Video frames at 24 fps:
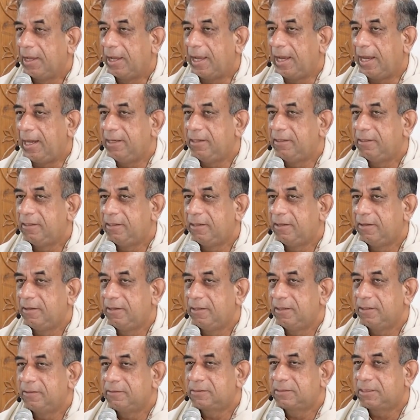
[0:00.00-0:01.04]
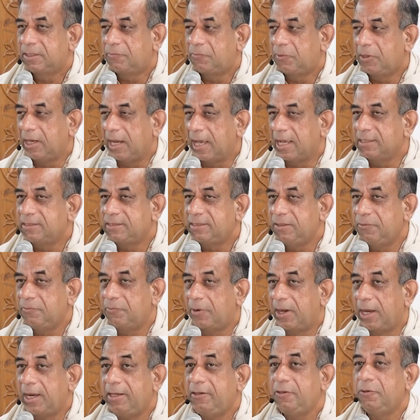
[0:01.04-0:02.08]
and someone asked him,
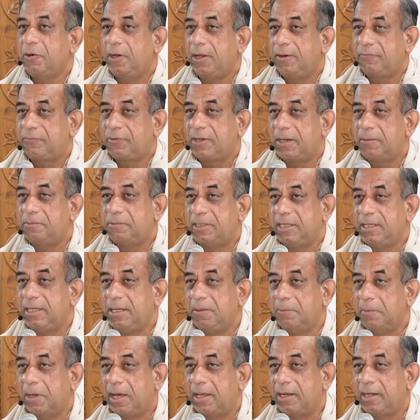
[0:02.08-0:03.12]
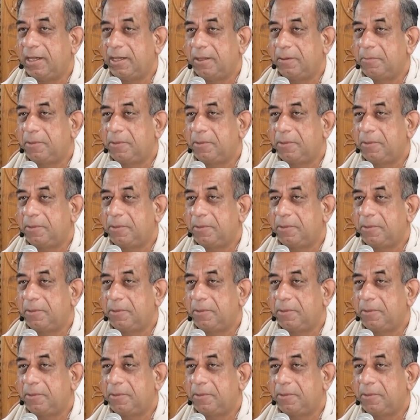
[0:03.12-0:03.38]
why you have kept the name Arya?